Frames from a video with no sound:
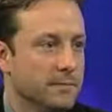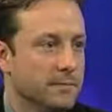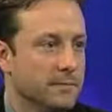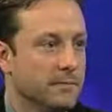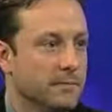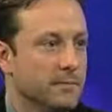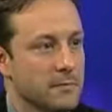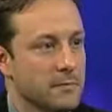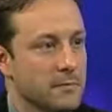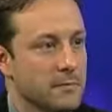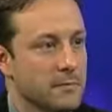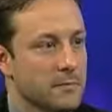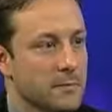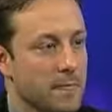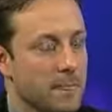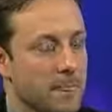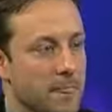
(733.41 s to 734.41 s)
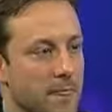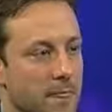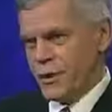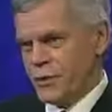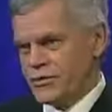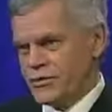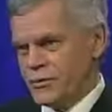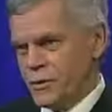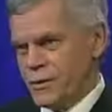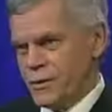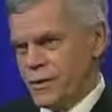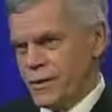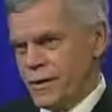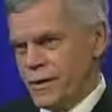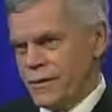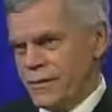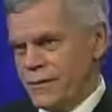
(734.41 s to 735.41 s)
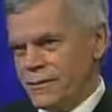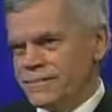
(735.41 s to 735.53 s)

So if people want more information, where do they go?